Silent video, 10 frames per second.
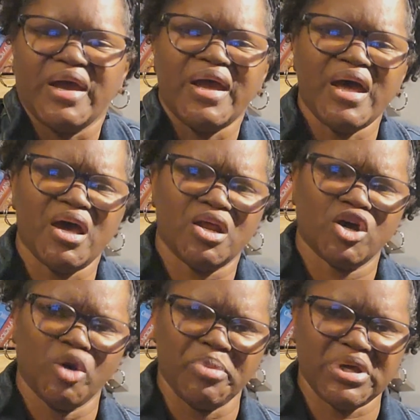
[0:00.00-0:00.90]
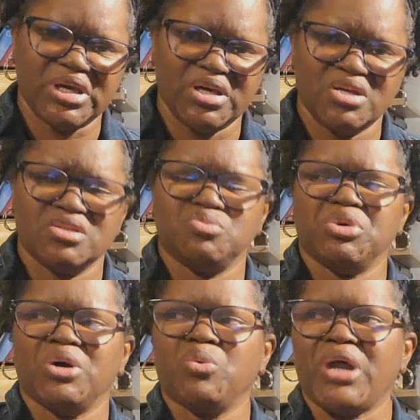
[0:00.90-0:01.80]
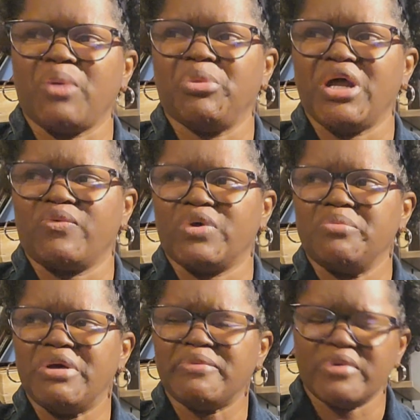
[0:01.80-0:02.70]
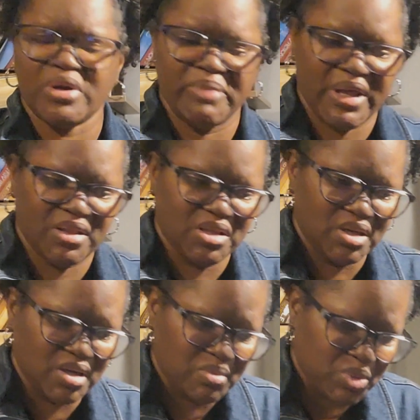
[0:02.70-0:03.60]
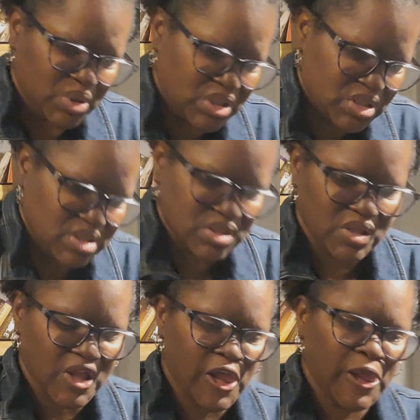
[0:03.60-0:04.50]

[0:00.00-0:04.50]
they had a couple kids. But what I remember about them was